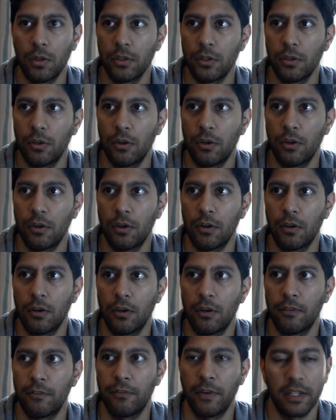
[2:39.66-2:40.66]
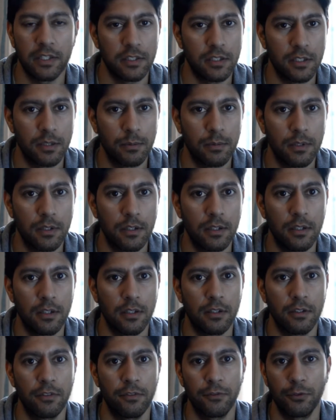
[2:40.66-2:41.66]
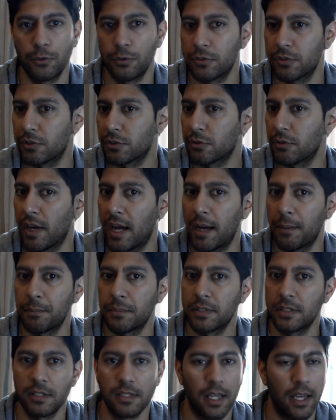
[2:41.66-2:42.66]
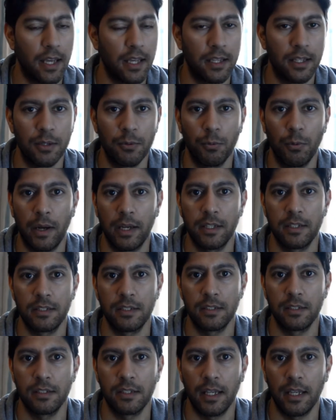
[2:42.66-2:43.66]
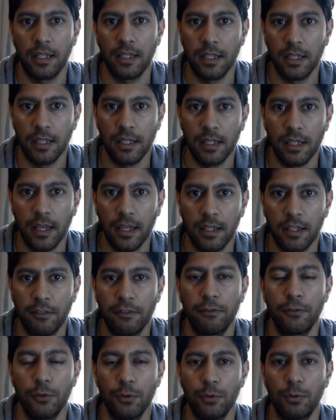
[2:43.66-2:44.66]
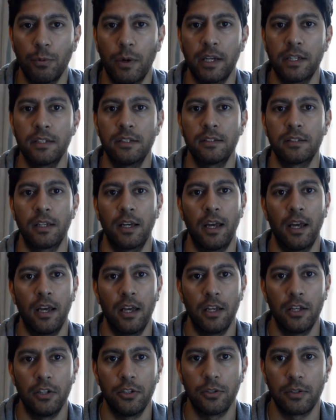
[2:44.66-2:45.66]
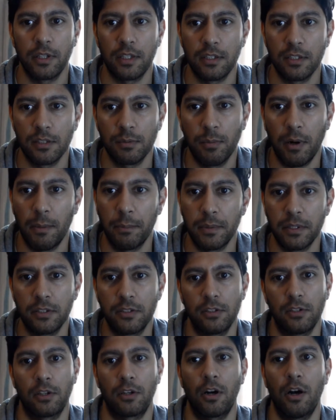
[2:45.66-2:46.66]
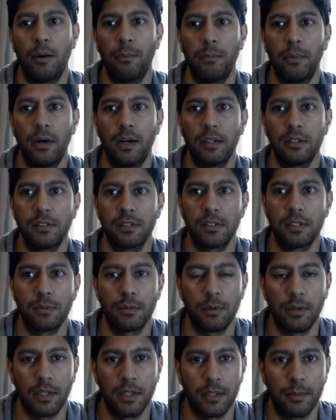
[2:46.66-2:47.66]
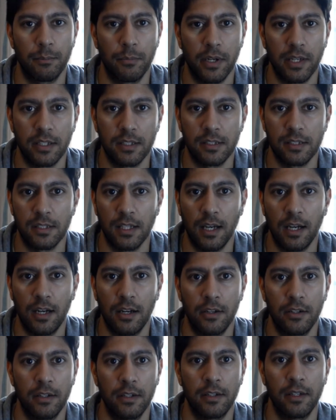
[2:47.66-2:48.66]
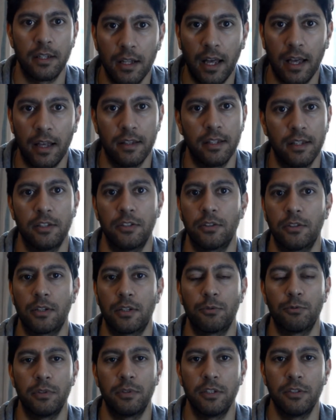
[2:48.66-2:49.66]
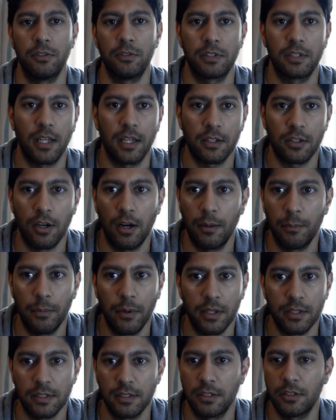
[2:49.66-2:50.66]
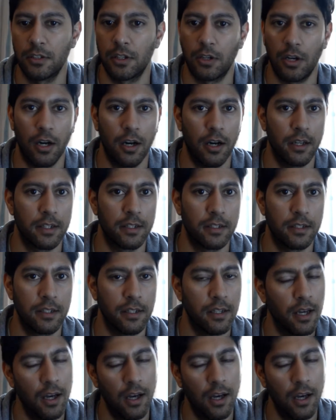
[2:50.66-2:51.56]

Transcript: your vegetable, fruit scraps, any waste, any food waste, you can just pop into your compost. It breaks down and then you can reuse that compost in your garden,